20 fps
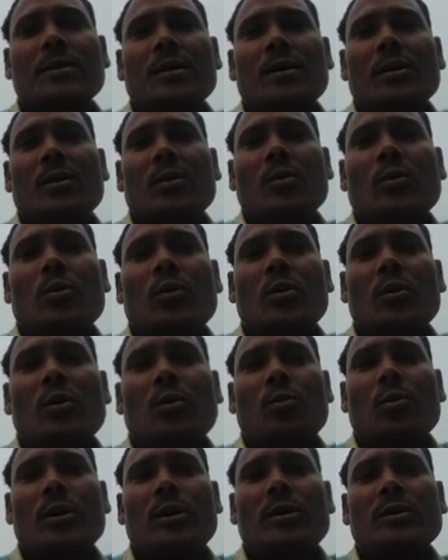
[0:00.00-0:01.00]
Whole
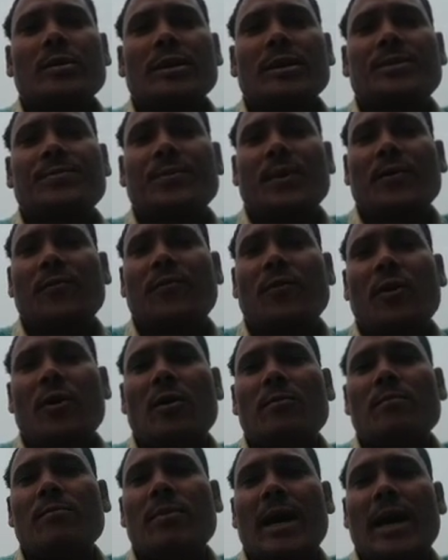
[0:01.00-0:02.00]
work is performed
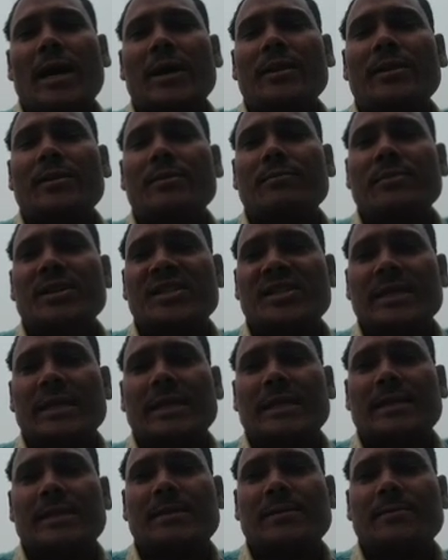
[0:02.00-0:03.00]
by the
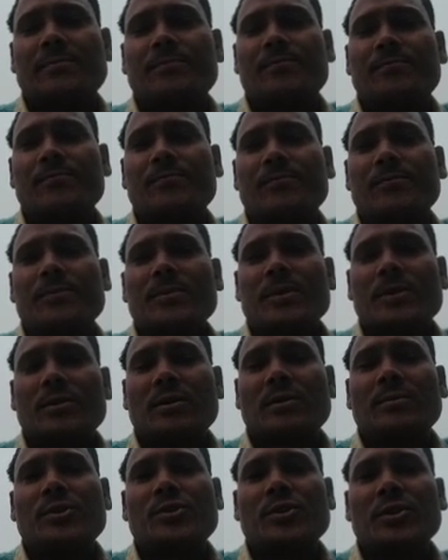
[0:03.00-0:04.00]
machines.
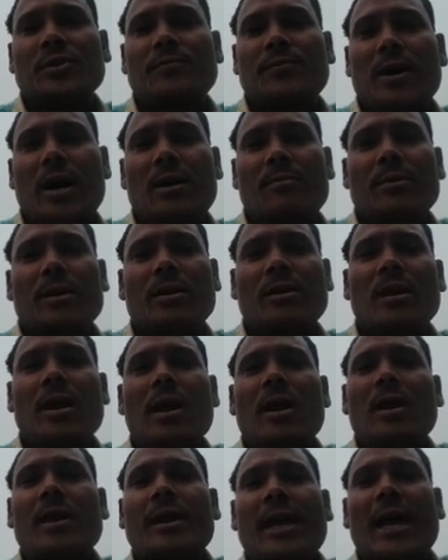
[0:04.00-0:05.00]
Commercial farming
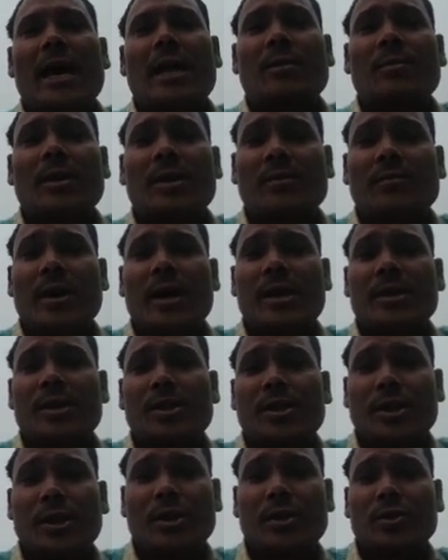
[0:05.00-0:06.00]
can be divided
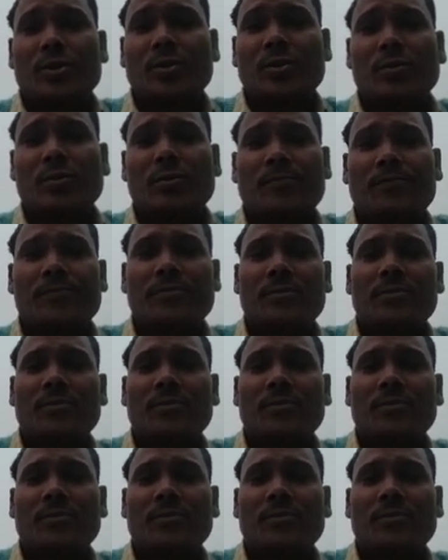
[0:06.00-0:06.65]
into the